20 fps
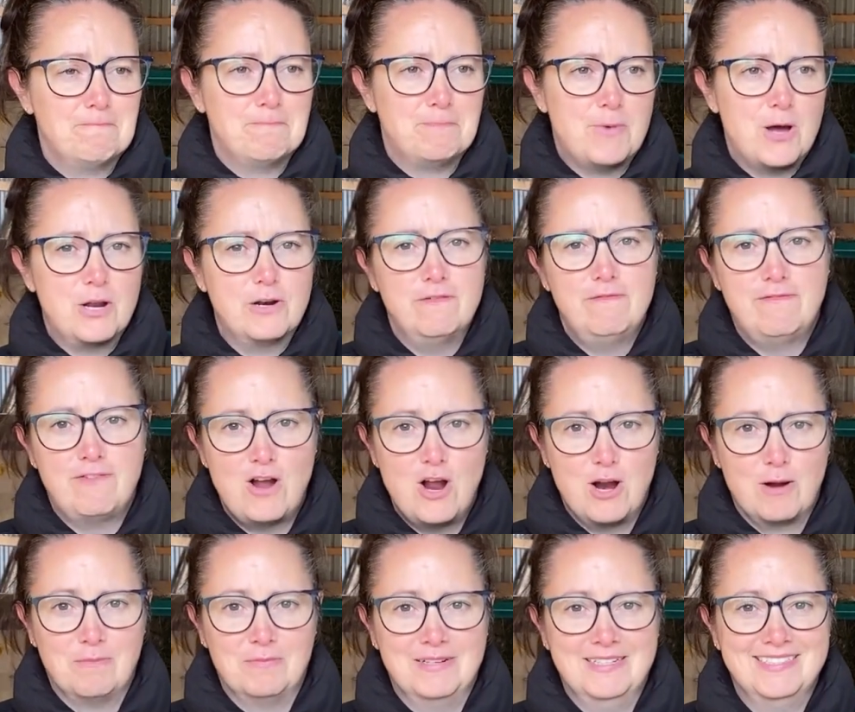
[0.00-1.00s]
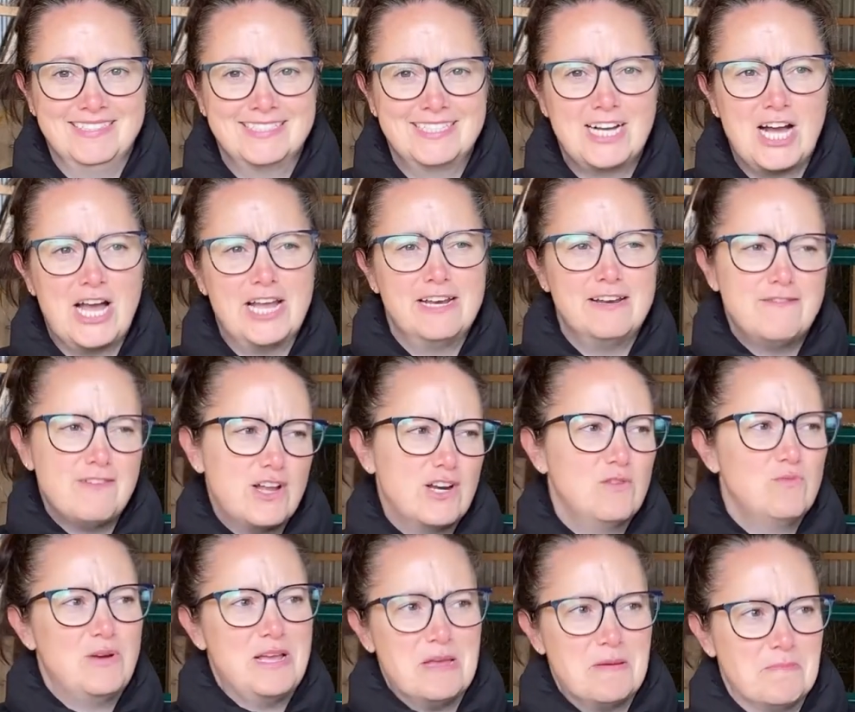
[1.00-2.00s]
bought a farm, kind of on a
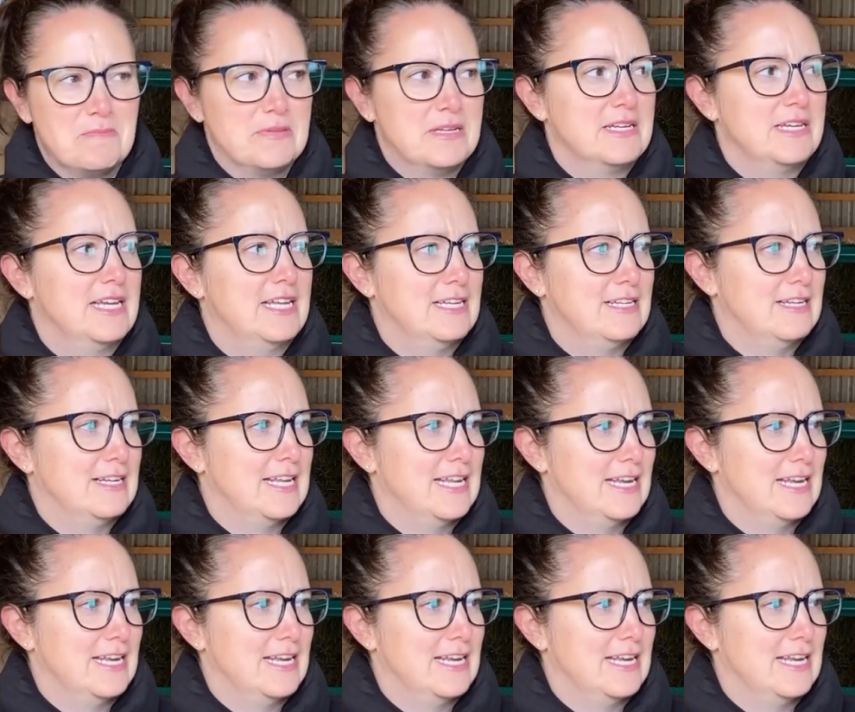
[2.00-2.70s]
whim, in,